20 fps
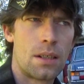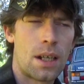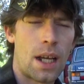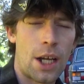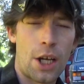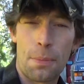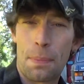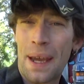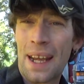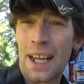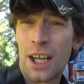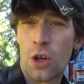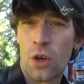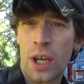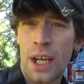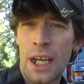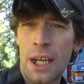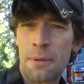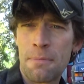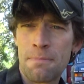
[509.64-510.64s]
I could paint it
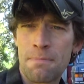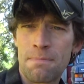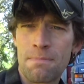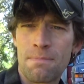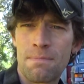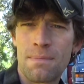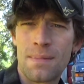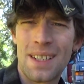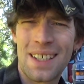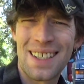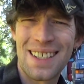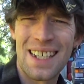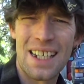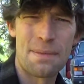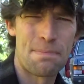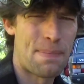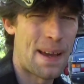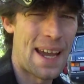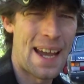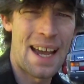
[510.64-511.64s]
cream, like I
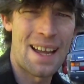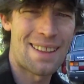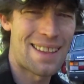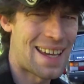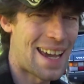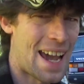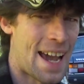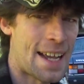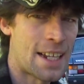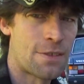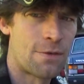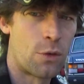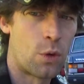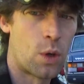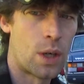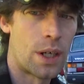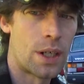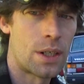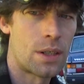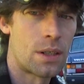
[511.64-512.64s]
said, pay out the ass
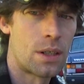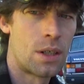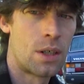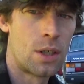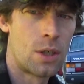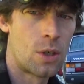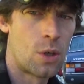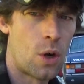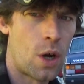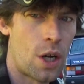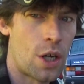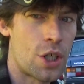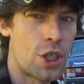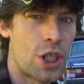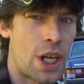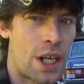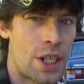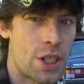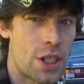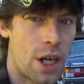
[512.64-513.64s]
for it, or I could
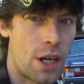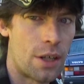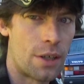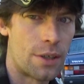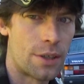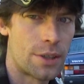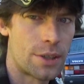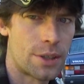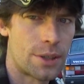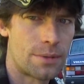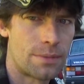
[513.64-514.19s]
change colors.